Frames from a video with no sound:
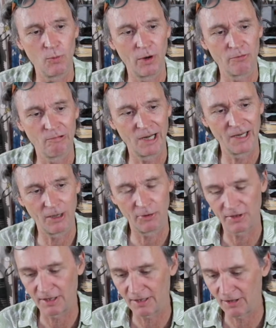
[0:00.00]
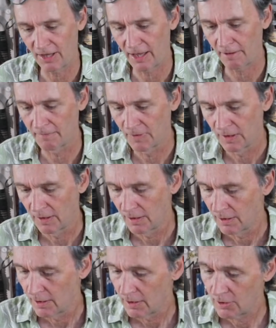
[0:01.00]
won't really notice it's there.
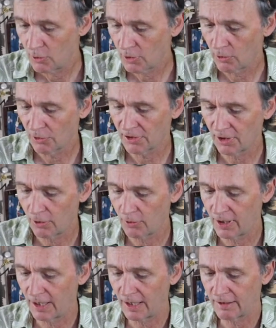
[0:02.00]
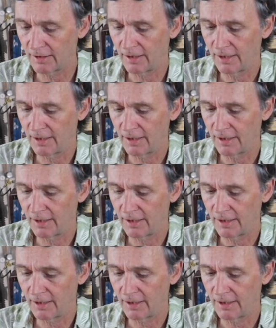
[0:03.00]
You can also get